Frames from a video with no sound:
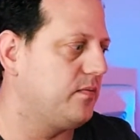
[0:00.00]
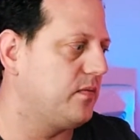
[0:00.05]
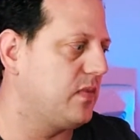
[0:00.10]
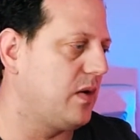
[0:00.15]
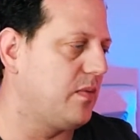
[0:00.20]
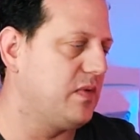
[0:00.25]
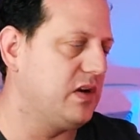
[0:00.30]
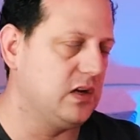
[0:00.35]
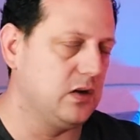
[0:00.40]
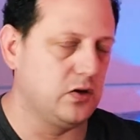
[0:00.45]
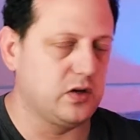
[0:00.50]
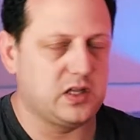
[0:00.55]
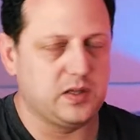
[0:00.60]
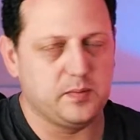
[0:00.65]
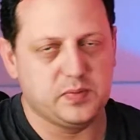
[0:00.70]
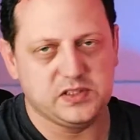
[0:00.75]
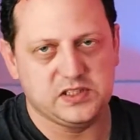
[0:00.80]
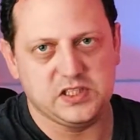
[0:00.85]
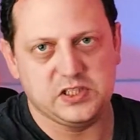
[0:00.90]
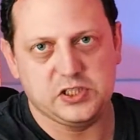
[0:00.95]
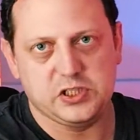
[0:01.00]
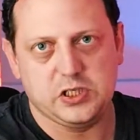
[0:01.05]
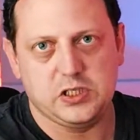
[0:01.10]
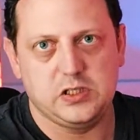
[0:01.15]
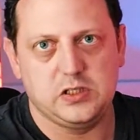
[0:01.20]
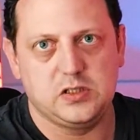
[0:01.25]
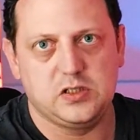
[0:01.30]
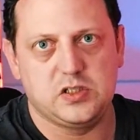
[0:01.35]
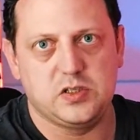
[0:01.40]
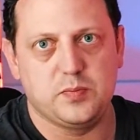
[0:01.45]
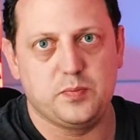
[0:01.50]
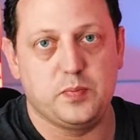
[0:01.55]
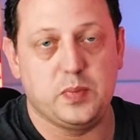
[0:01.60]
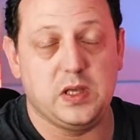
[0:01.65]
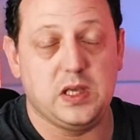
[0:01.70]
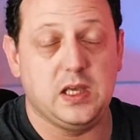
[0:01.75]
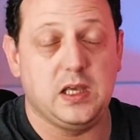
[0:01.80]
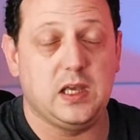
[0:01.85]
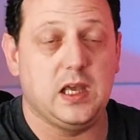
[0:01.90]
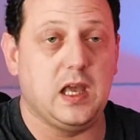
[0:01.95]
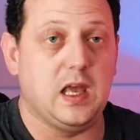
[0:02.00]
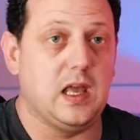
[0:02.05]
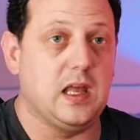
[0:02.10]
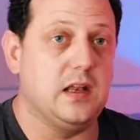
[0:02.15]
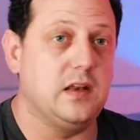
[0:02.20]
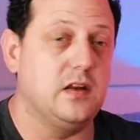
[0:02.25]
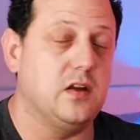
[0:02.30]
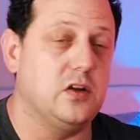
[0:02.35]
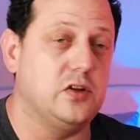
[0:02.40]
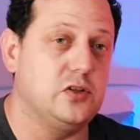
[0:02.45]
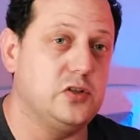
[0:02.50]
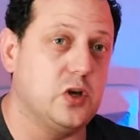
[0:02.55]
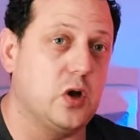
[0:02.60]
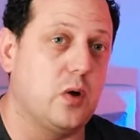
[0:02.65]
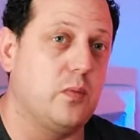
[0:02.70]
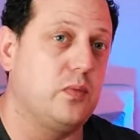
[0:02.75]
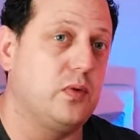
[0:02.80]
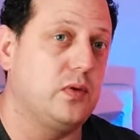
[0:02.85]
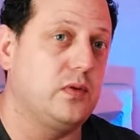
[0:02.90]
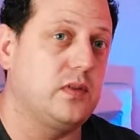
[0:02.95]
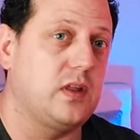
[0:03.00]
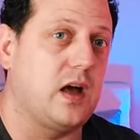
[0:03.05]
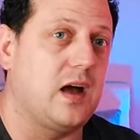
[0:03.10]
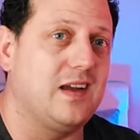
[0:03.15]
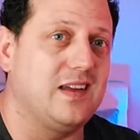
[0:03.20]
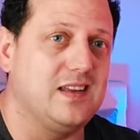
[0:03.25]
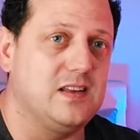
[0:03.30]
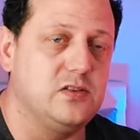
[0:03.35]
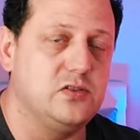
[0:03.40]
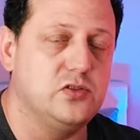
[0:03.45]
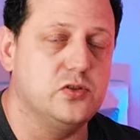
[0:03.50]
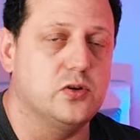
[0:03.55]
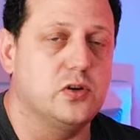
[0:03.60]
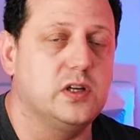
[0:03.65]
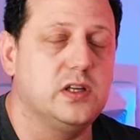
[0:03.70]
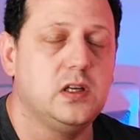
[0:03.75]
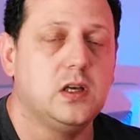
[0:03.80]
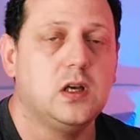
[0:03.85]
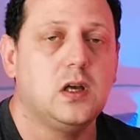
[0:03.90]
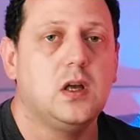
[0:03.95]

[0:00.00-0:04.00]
I'm in a lucky position to be in a job that I enjoy,